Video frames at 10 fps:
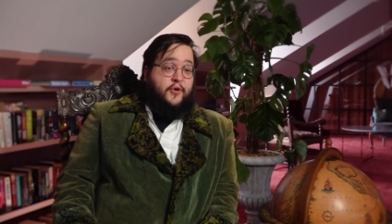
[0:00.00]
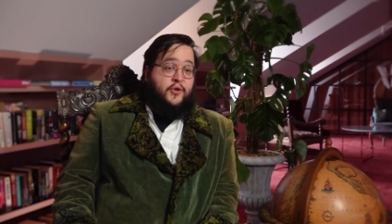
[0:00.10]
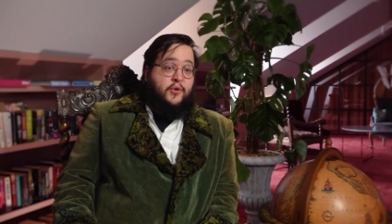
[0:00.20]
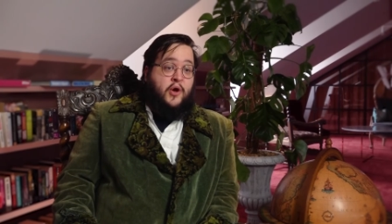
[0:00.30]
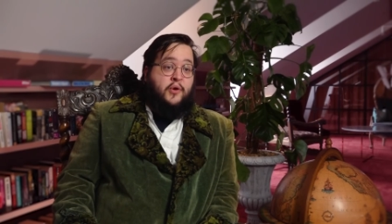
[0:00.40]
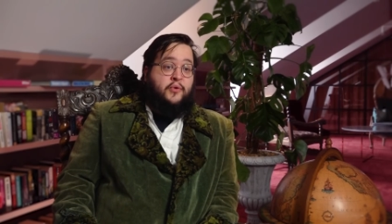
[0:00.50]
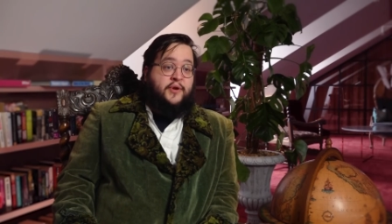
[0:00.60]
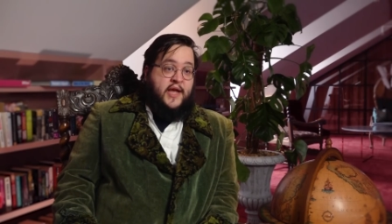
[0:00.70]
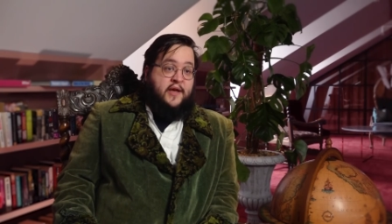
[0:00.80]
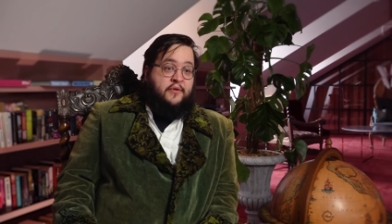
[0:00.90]
you go
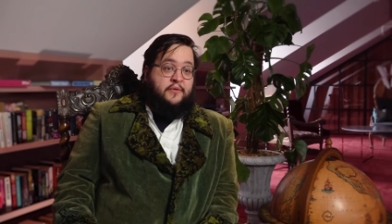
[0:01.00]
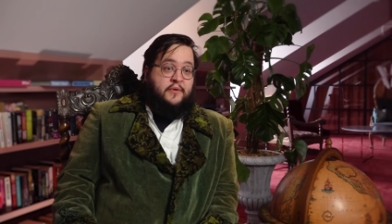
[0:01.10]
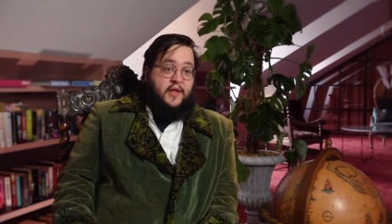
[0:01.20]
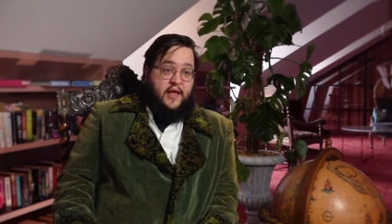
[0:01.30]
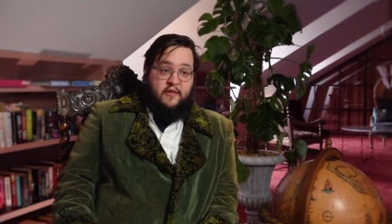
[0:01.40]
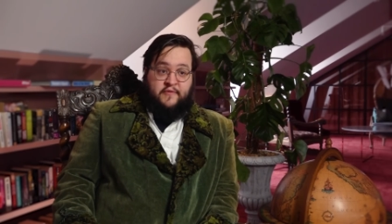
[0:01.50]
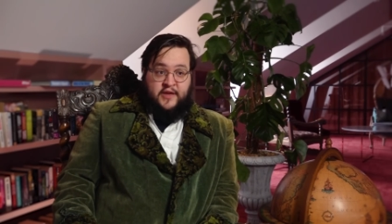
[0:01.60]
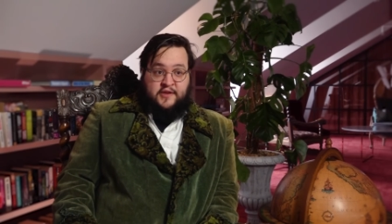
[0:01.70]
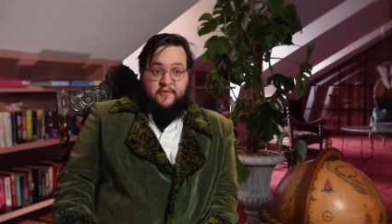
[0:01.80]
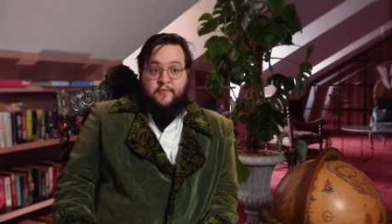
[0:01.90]
down
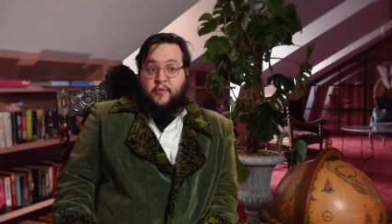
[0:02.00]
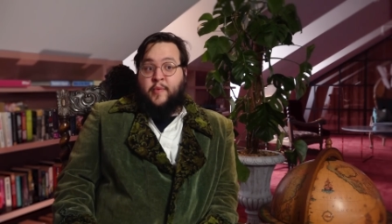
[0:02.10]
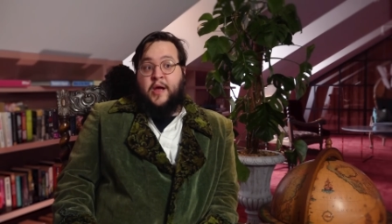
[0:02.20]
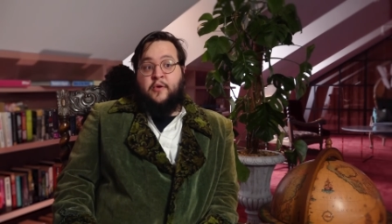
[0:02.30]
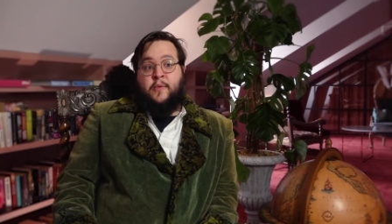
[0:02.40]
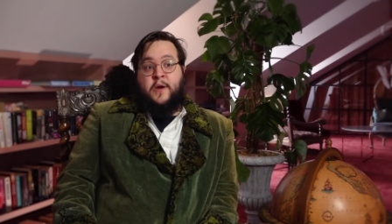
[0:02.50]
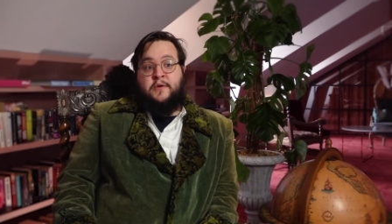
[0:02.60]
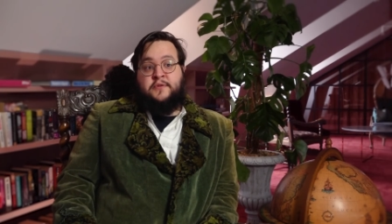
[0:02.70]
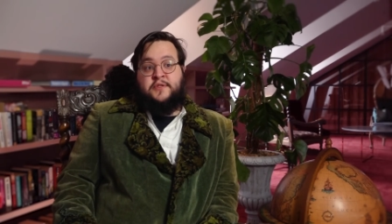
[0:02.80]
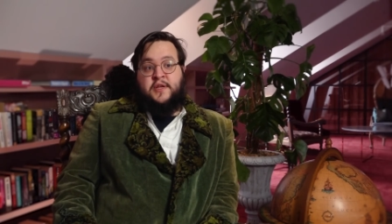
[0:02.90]
gallivanting for
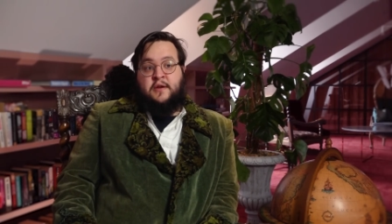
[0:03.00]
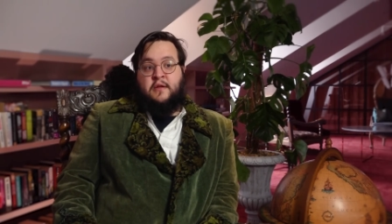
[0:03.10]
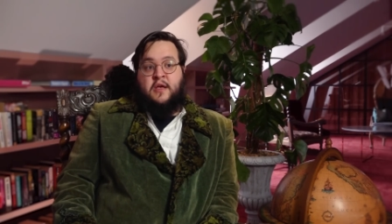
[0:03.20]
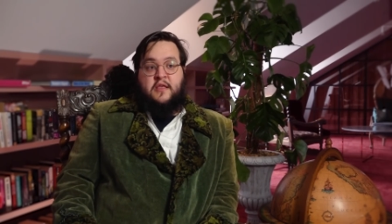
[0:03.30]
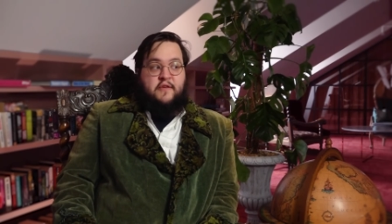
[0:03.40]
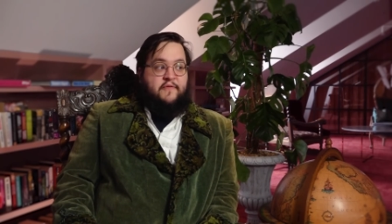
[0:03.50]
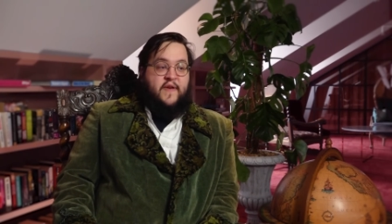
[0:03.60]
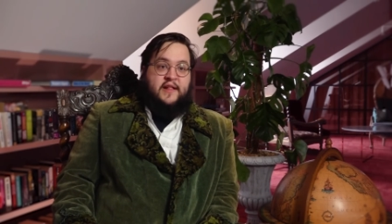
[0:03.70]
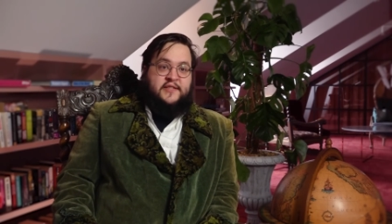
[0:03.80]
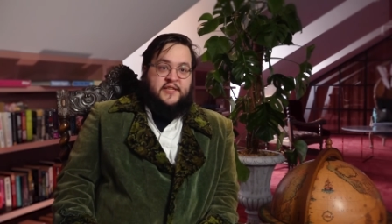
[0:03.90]
railroads and the
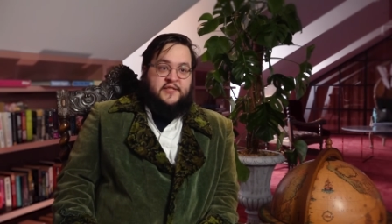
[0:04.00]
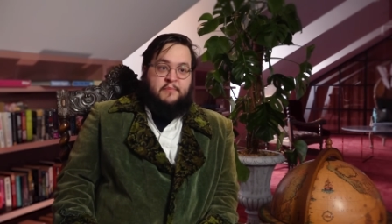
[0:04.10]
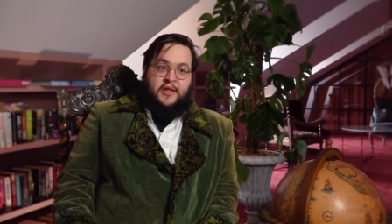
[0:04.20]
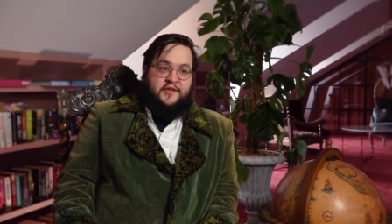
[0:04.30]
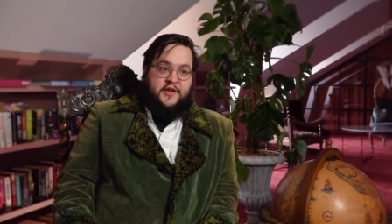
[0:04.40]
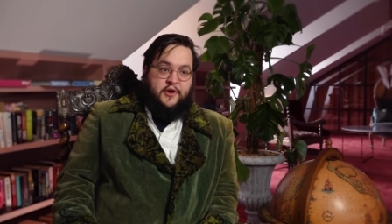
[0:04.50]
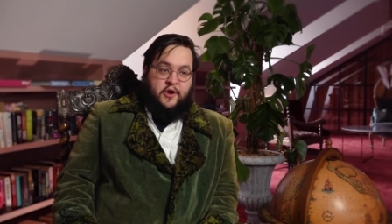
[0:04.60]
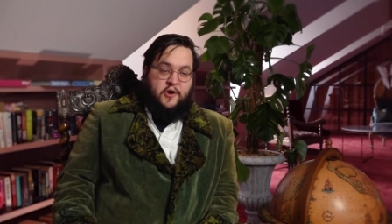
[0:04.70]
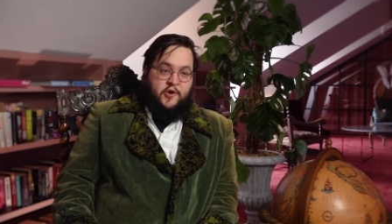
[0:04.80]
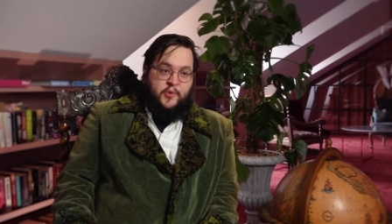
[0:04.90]
fanciest military
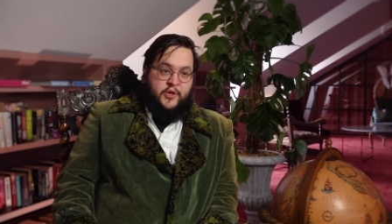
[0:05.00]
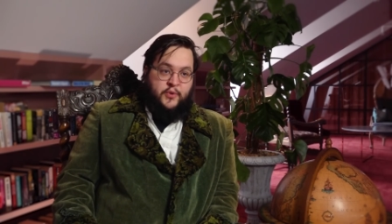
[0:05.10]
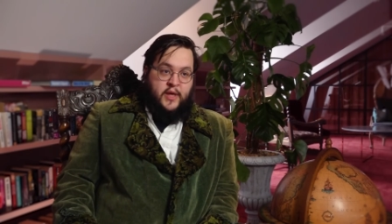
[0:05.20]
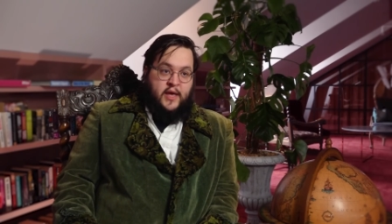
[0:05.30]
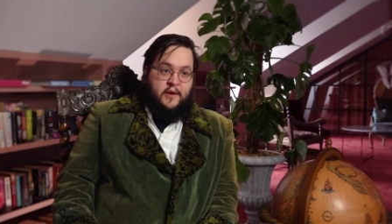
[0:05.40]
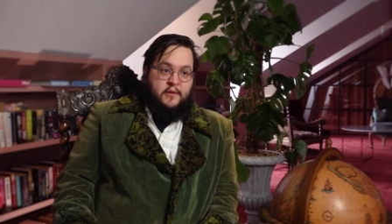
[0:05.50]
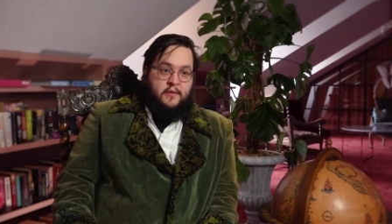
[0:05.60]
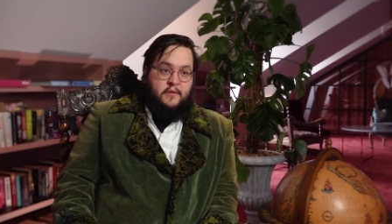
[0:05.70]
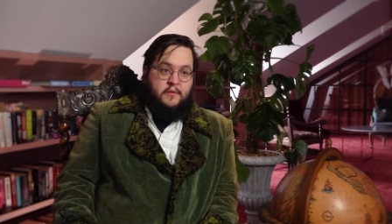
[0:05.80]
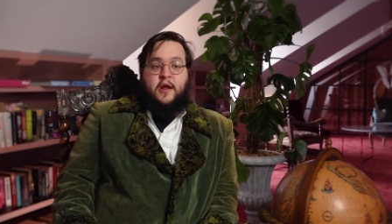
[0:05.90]
hardware you can,
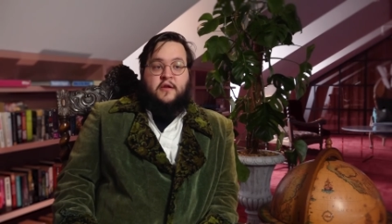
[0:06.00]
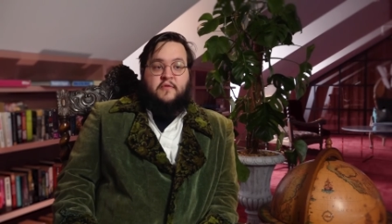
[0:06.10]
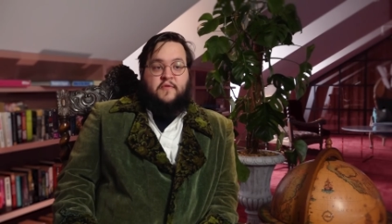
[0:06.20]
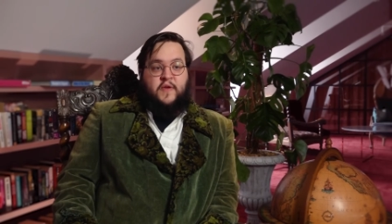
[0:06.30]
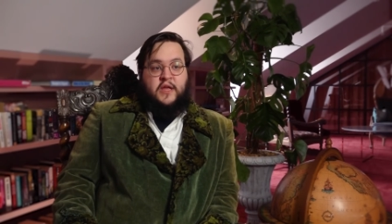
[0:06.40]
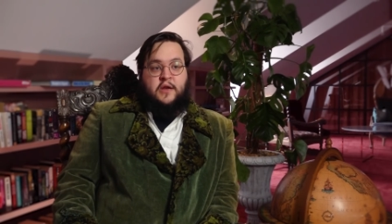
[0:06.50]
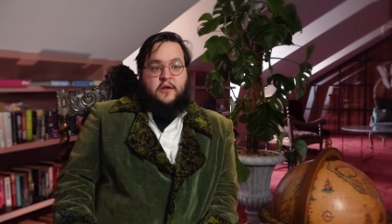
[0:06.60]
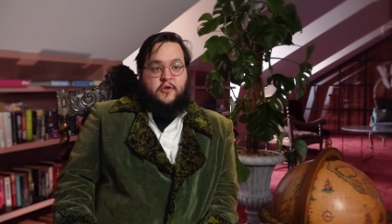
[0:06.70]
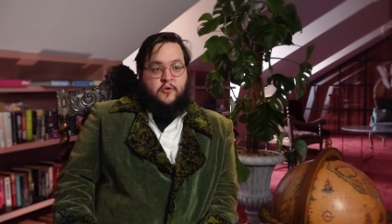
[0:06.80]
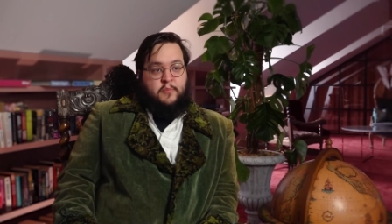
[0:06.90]
why not feed
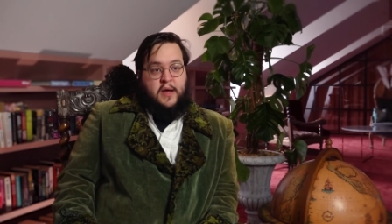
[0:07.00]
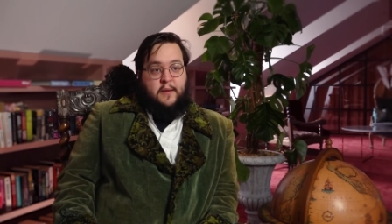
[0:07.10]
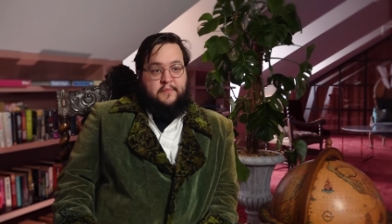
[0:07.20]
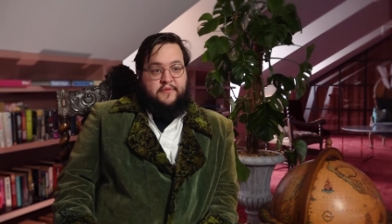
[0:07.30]
your pops?